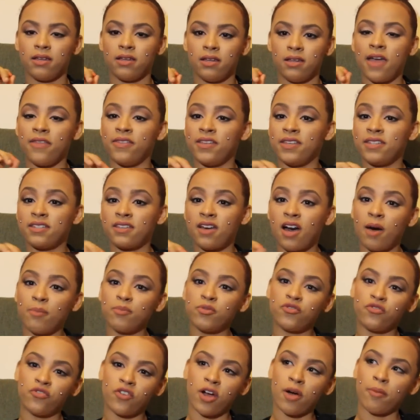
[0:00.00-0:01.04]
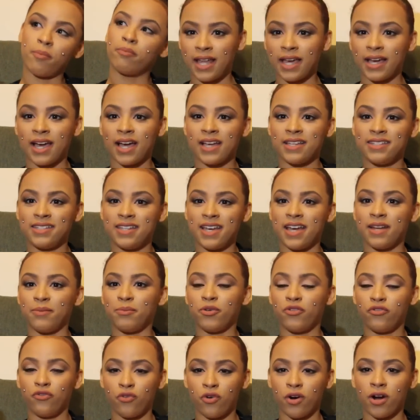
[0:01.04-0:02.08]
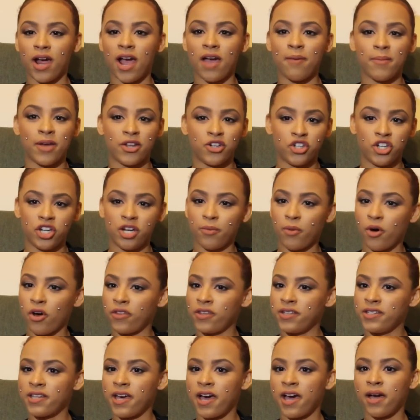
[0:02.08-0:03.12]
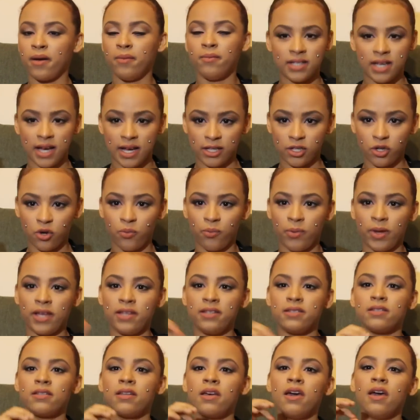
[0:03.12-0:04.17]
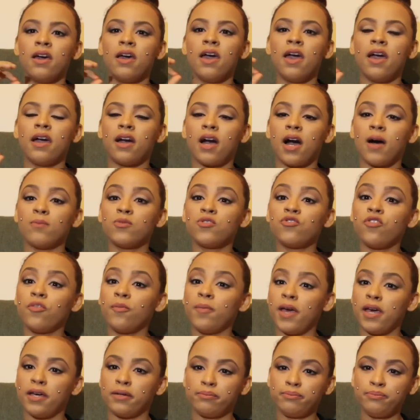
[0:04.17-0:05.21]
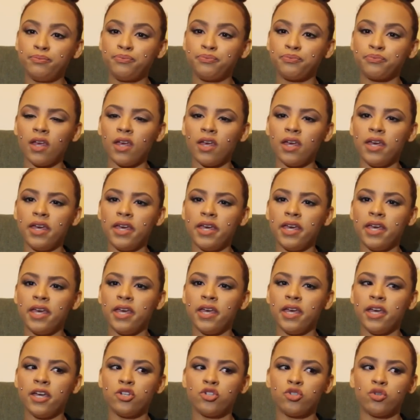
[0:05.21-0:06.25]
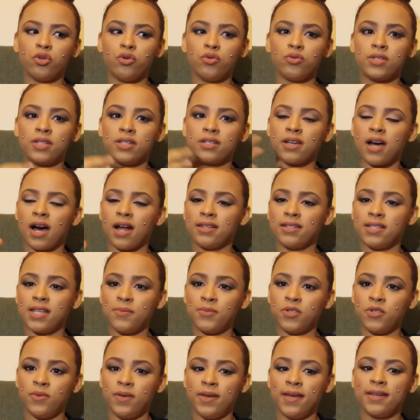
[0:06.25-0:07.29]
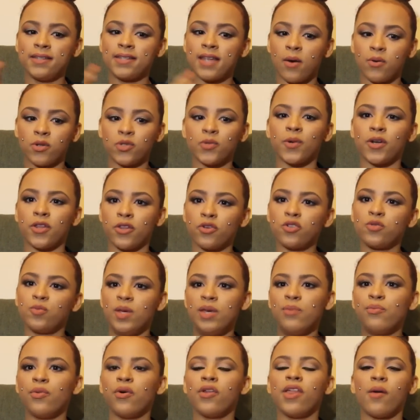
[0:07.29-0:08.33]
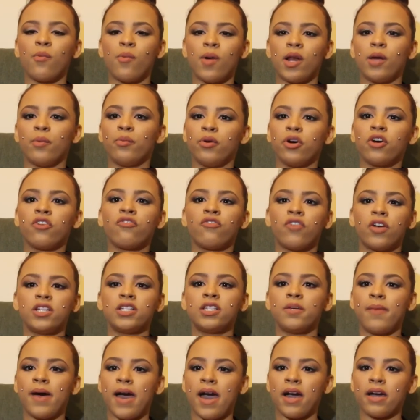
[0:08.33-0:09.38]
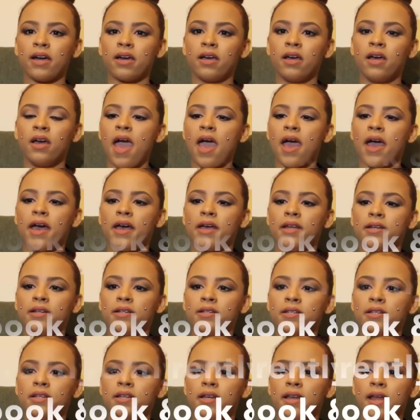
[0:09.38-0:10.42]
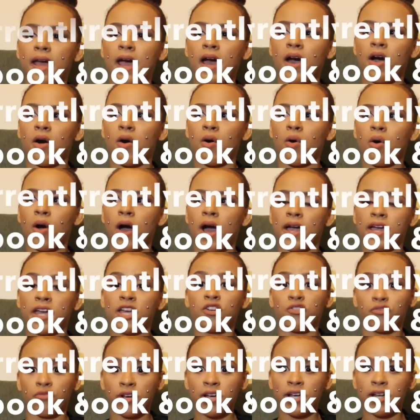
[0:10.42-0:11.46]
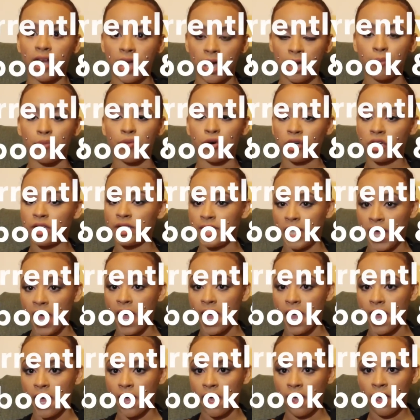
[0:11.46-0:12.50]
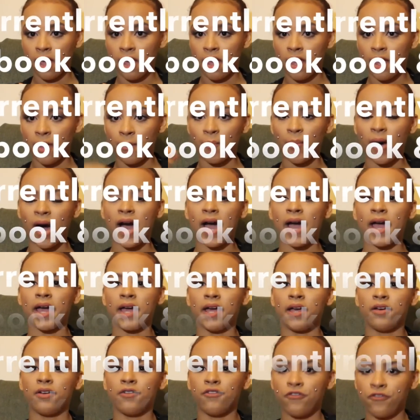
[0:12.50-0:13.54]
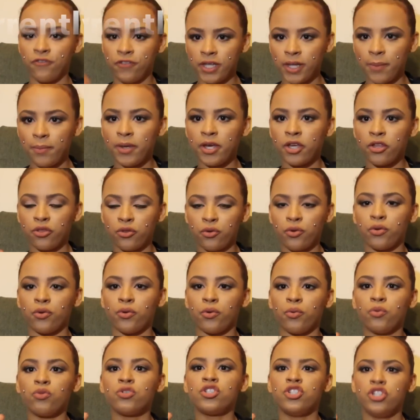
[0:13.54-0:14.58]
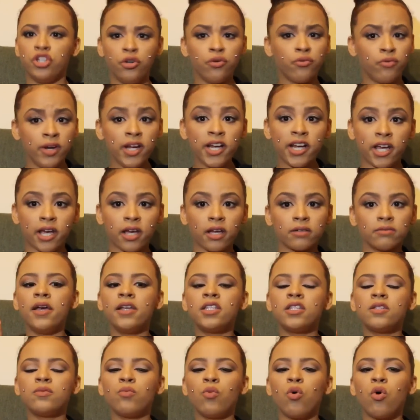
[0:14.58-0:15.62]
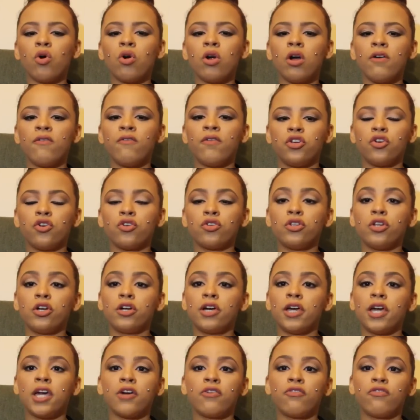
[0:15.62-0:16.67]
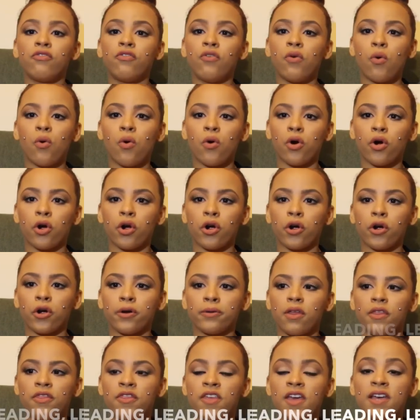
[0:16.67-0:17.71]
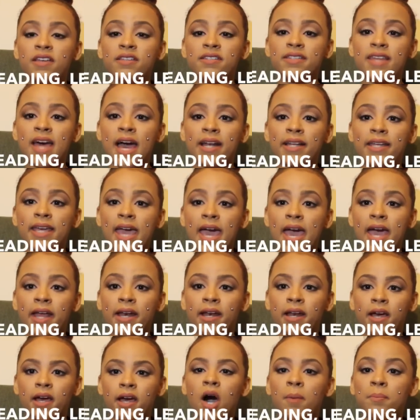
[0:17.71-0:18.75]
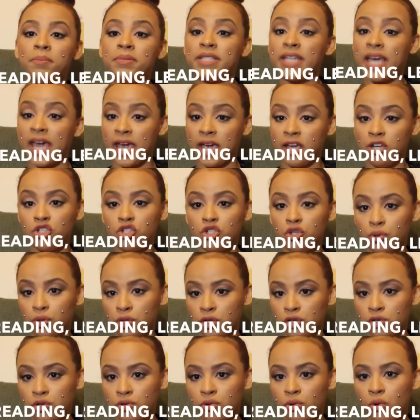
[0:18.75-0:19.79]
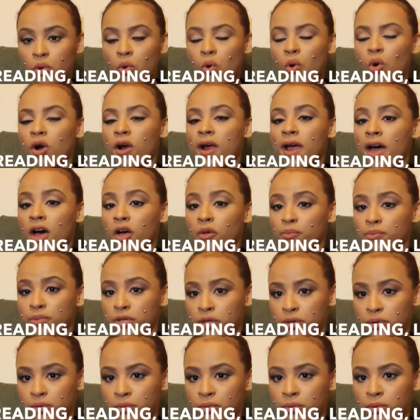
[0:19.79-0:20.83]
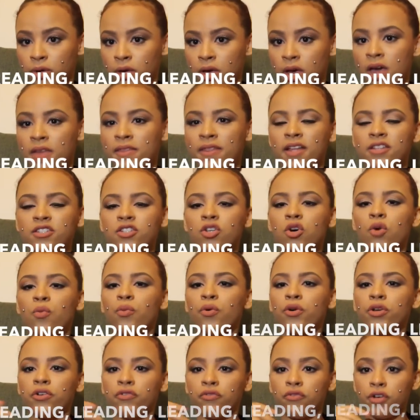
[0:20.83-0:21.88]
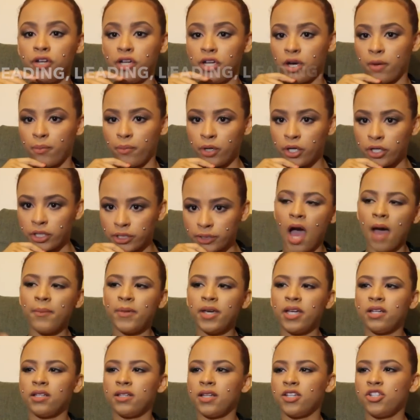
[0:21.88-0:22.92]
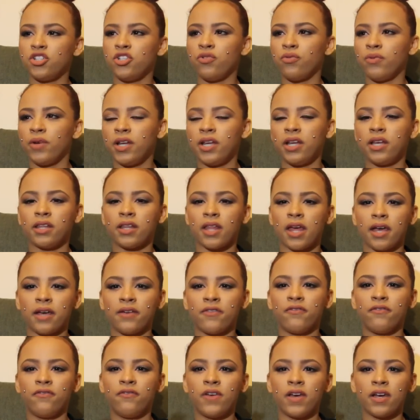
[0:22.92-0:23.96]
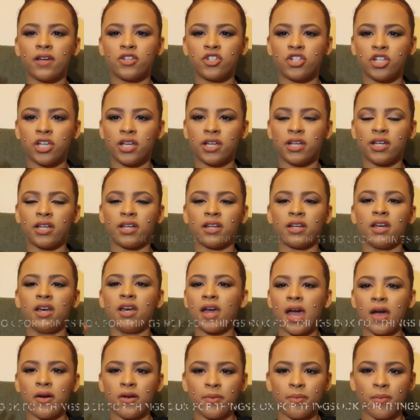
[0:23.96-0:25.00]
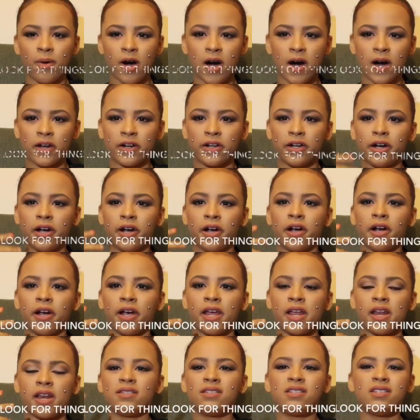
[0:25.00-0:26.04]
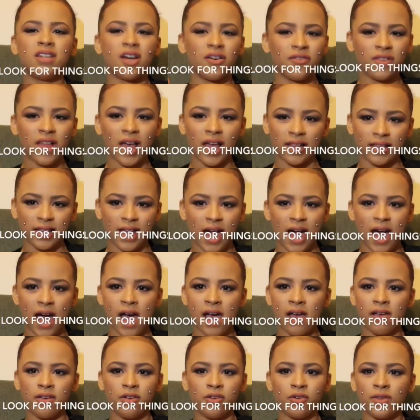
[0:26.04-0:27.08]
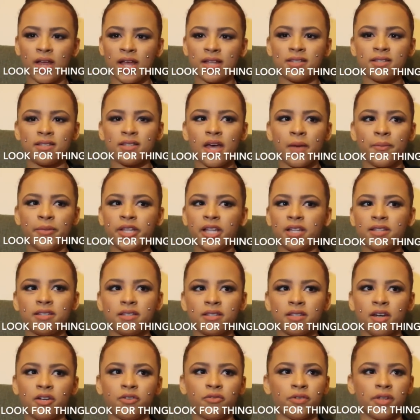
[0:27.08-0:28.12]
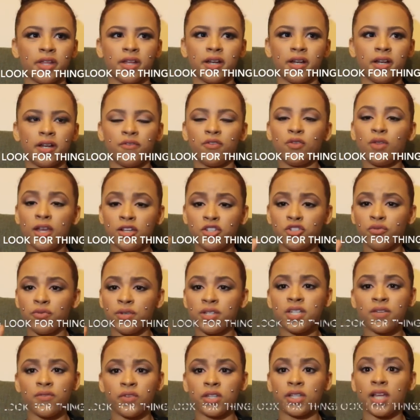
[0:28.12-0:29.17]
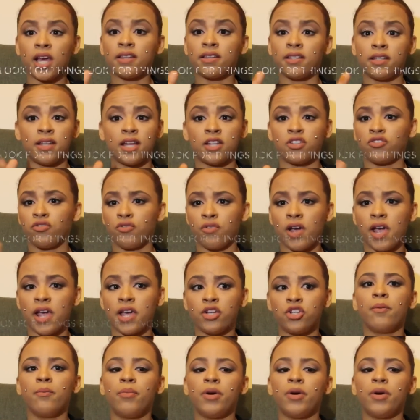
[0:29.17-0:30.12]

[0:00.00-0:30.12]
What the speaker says: And this comes from, like I said before, I mention him all the time, Ty Lopez. It comes from him. He introduced this concept to me because I was one of those people that read a book front to back. And now I can read a book a day by flipping through, still reading. It's more of you're looking for things that can obtain to you or help you. That's the whole point of reading a book. I mean, unless you're reading like fiction and Harry Potter and stuff like that, you know, that's unrelated. If you like to read stuff like that, then that's great.